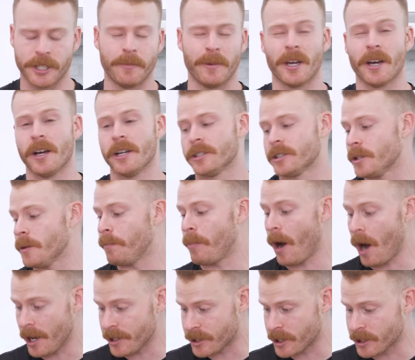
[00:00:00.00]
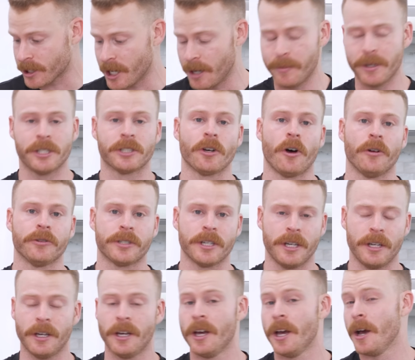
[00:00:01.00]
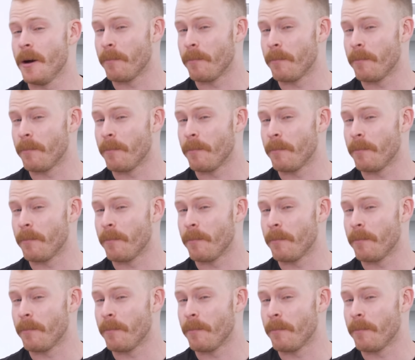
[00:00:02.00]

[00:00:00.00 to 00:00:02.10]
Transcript: because the pasta is gonna be salty,